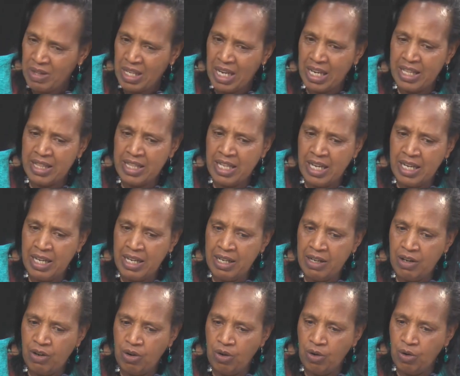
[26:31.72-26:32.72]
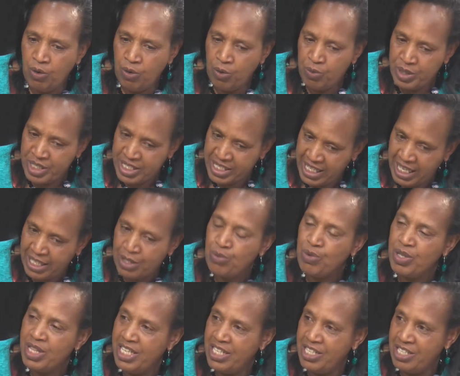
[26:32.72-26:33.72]
We start with
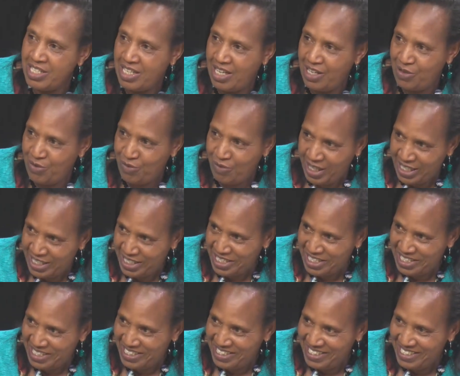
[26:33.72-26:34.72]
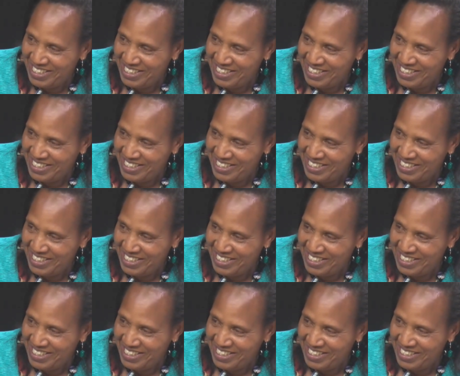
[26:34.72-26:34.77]
the disadvantage.